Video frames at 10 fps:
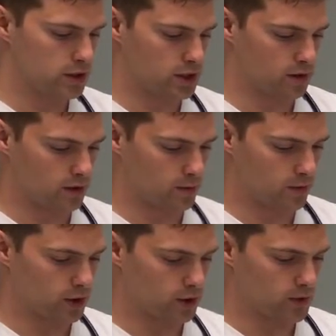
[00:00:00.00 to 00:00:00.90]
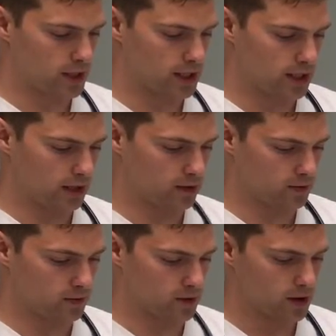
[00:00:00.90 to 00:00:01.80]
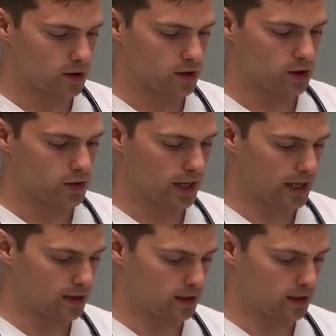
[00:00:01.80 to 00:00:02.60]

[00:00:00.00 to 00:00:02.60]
So I'm going to go ahead and locate